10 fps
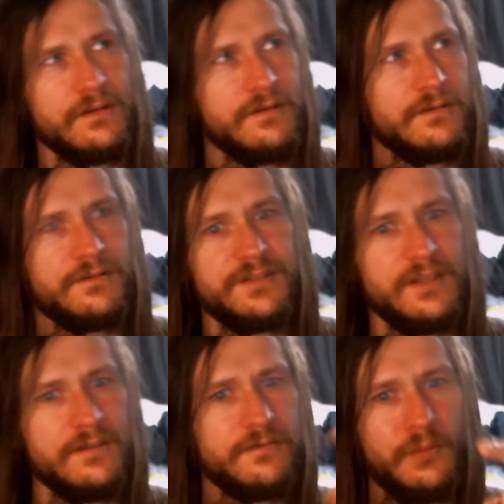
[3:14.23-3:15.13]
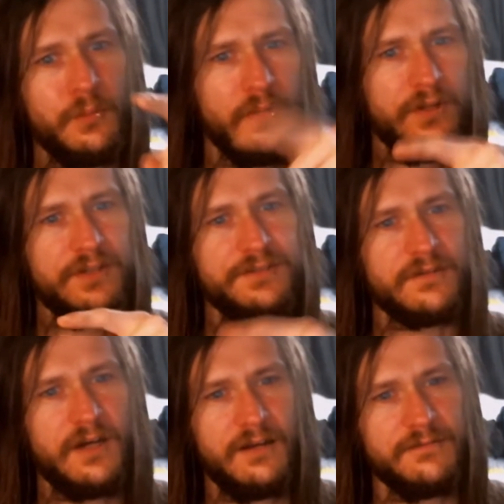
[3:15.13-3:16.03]
several points
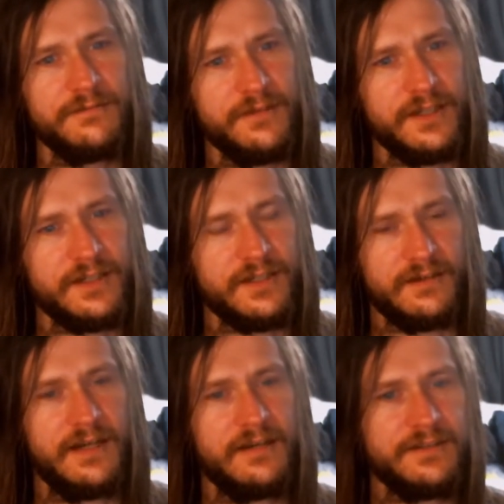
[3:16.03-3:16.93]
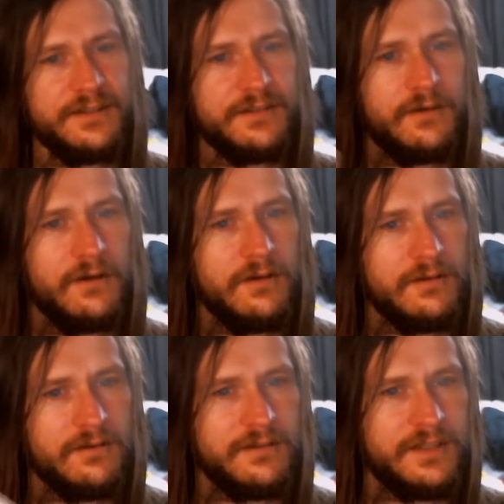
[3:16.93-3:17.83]
of conflict around you
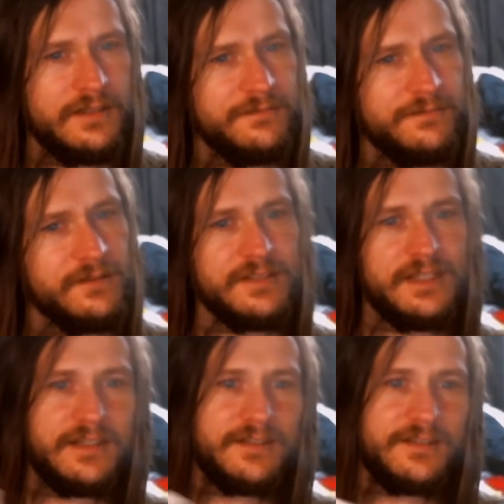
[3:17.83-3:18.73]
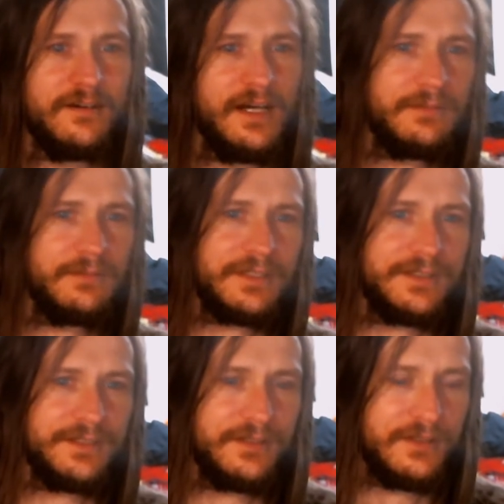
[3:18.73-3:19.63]
all, and it feels like it's all happening
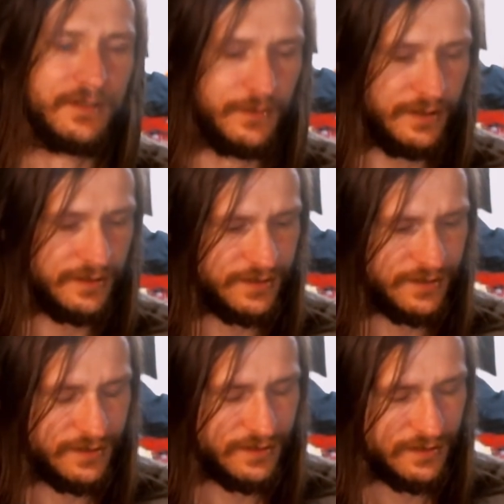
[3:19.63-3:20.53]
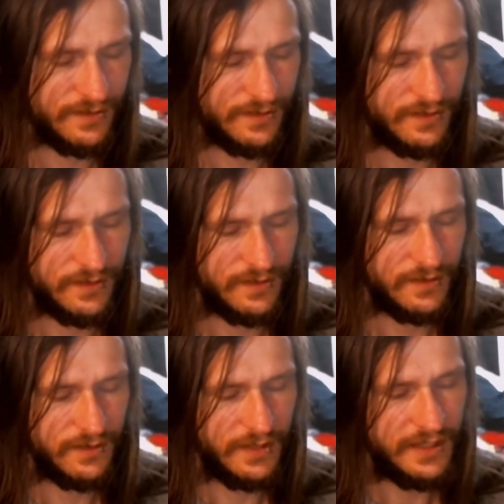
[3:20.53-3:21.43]
to you at once.
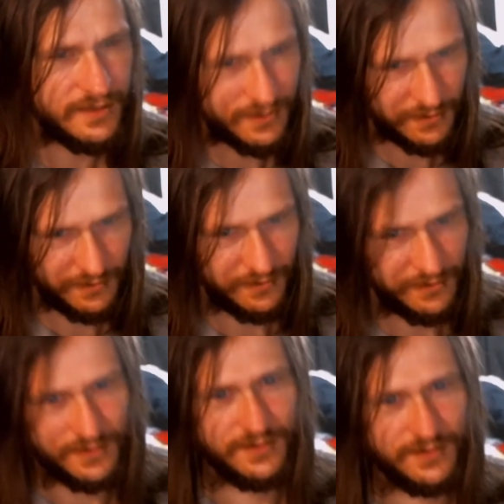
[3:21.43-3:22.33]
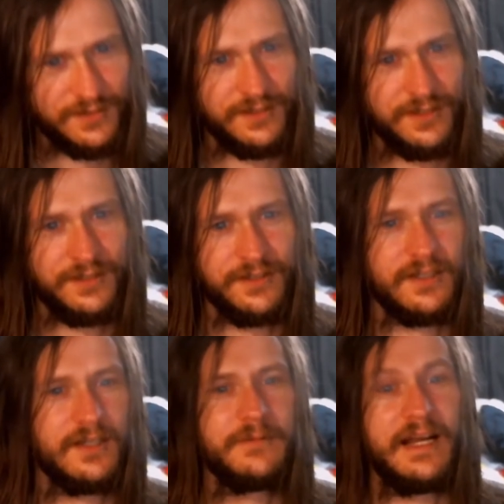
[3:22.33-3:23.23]
8 of Swords, you know, you're
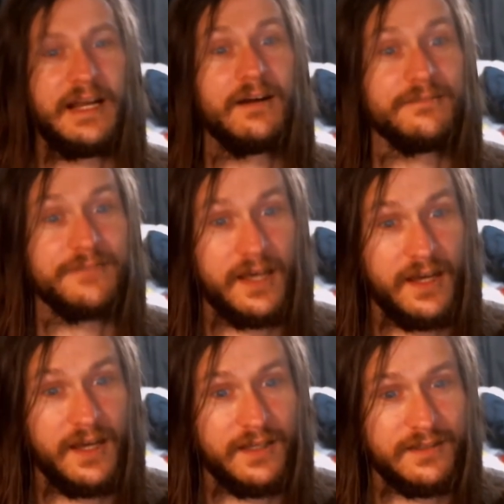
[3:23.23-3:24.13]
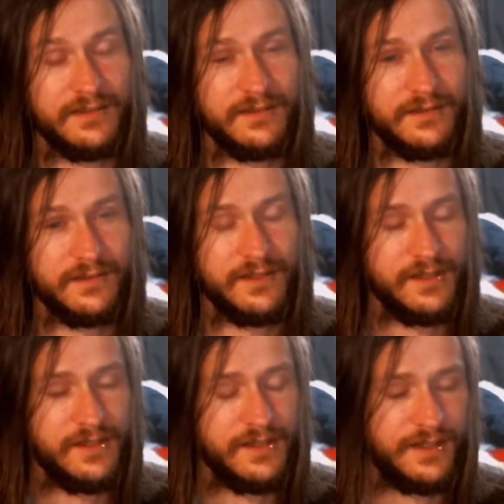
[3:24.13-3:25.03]
coming out of that.
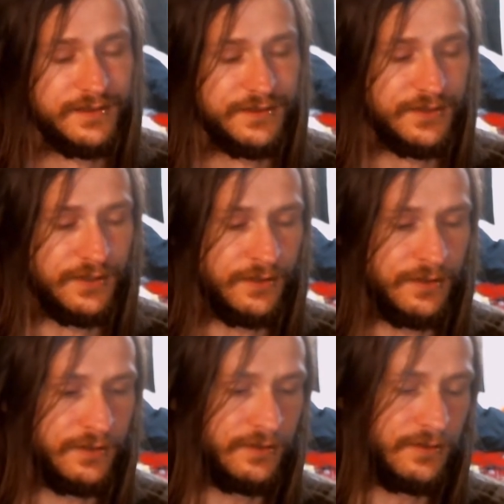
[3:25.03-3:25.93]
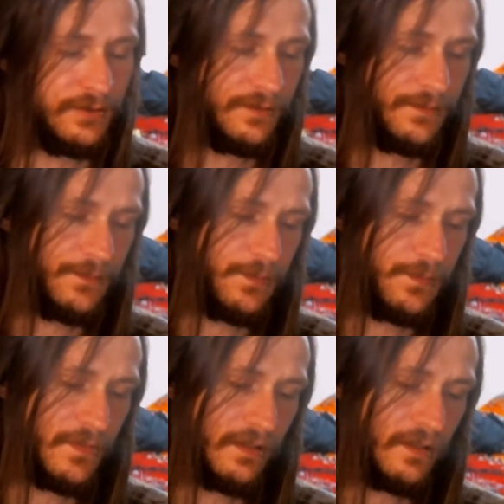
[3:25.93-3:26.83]
And so
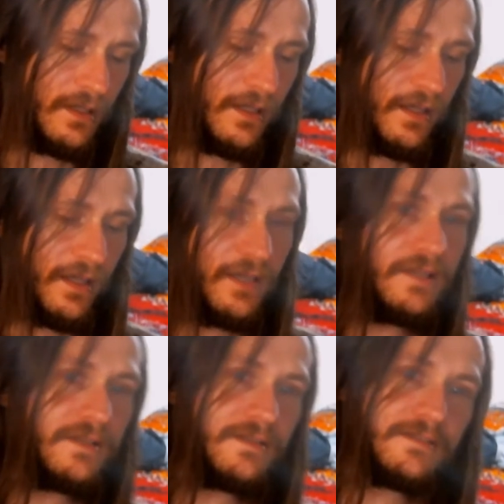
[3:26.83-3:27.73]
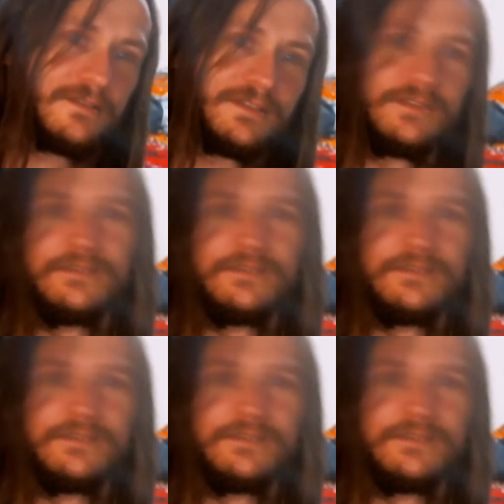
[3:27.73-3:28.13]
again, there's these 2